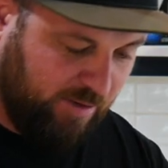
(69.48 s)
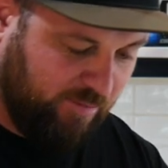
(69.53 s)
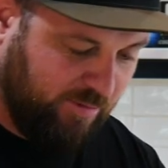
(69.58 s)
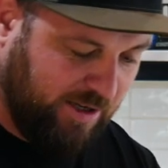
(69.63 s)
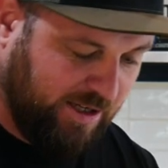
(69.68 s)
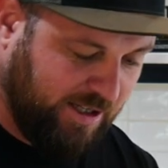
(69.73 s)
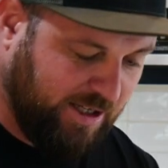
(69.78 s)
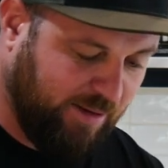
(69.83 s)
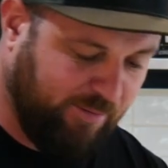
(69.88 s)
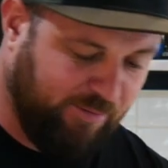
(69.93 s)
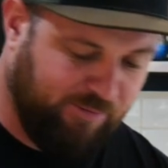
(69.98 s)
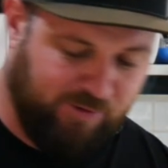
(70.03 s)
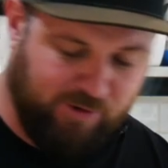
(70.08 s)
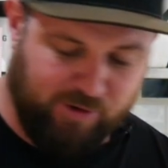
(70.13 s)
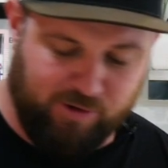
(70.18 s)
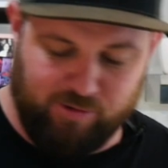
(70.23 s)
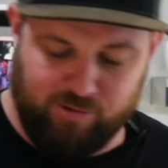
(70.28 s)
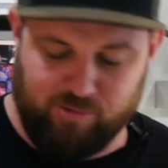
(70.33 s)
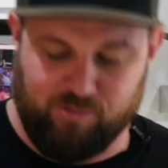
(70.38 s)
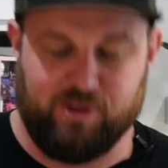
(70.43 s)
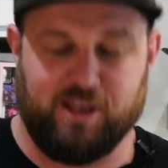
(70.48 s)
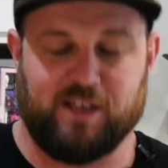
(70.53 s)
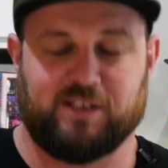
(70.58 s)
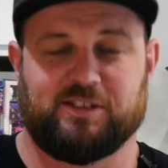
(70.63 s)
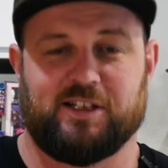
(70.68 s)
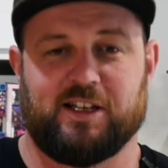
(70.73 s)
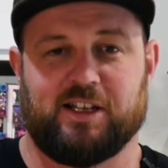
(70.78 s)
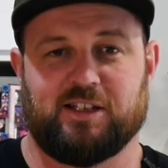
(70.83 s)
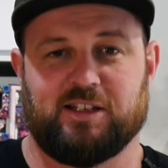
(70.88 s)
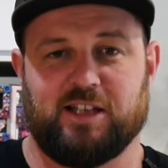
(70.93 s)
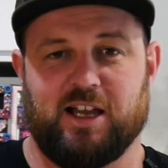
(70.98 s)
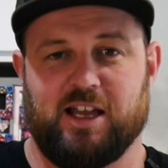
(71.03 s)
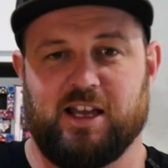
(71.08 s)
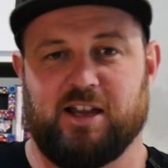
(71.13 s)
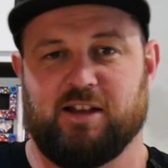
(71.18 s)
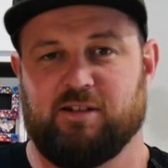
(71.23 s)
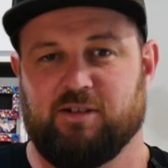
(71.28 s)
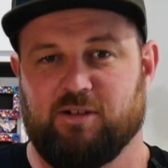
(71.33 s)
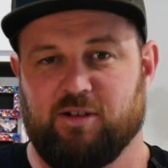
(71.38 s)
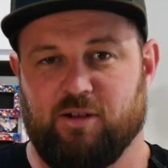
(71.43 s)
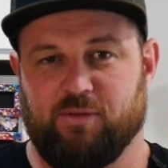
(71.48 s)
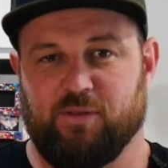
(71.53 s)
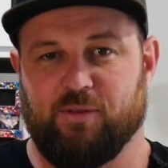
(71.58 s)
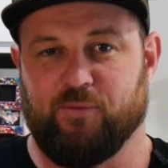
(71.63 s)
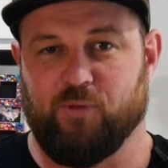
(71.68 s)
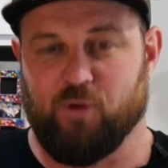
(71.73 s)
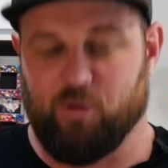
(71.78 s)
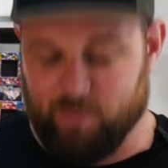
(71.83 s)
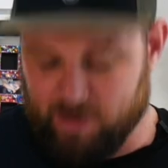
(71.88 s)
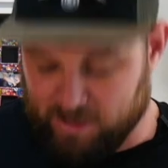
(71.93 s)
We're gonna come through with our second layer, the Four